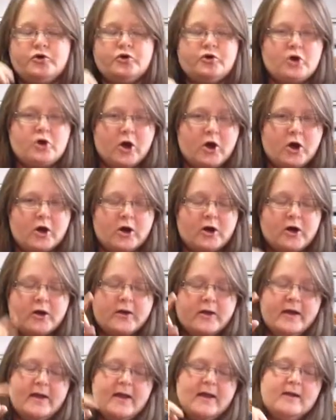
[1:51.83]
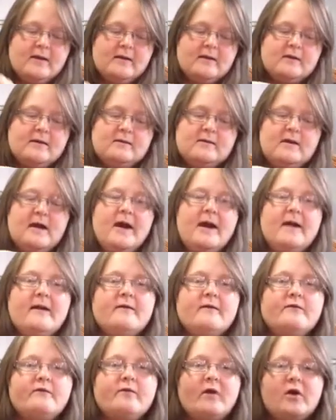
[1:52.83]
dark and kind
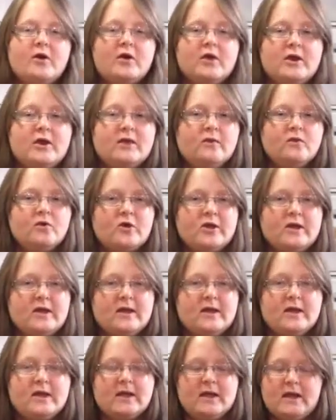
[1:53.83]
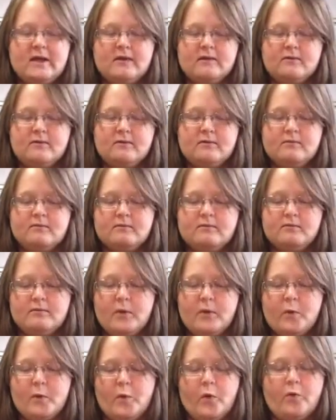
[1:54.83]
of funky looking.
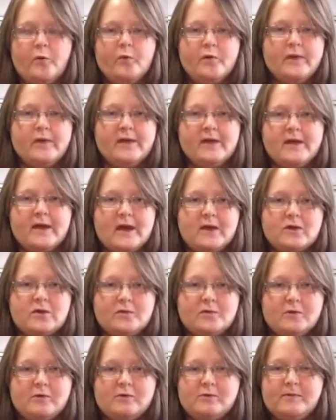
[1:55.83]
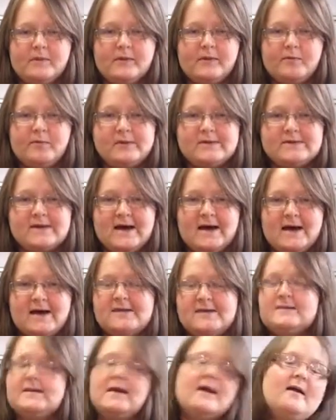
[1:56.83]
It won't really catch most people's
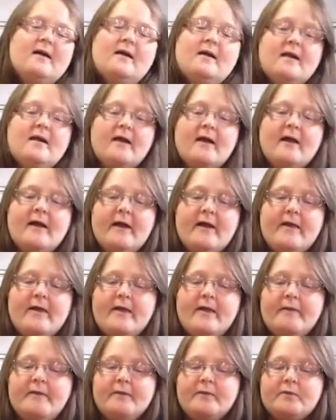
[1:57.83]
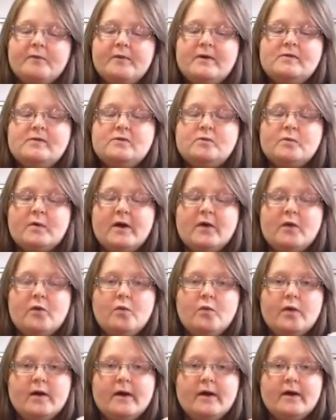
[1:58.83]
eyes. And the reason why you
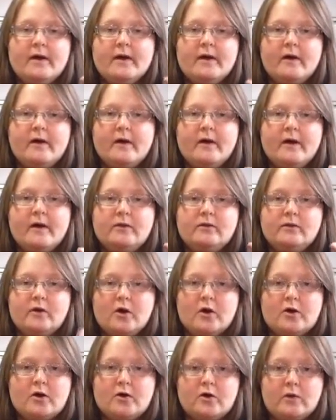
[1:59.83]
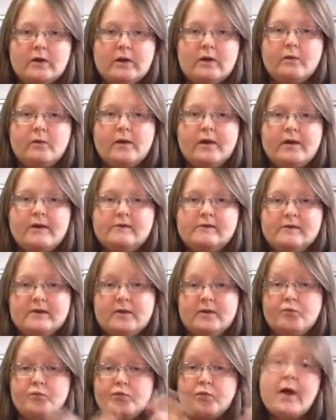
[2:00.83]
want a darker green one
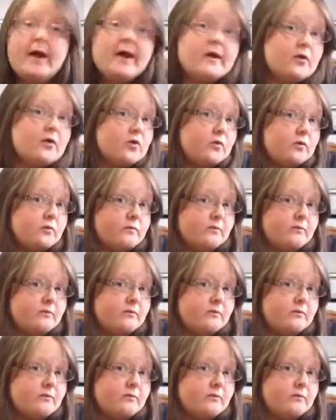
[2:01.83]
instead of brighter,